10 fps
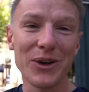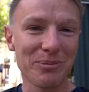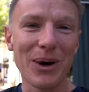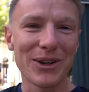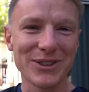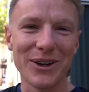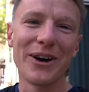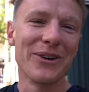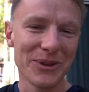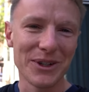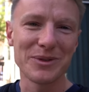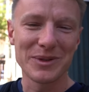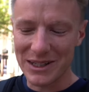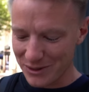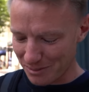not posh,
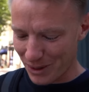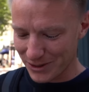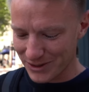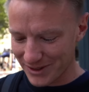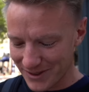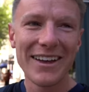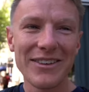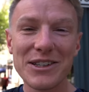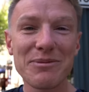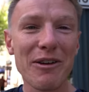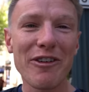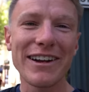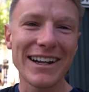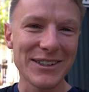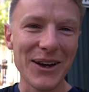100% not posh. This is my
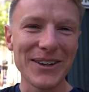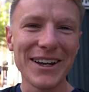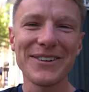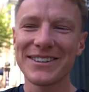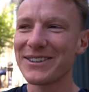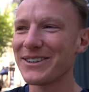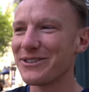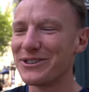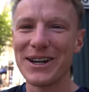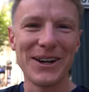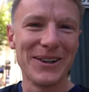friend Antonio. I don't know if you know.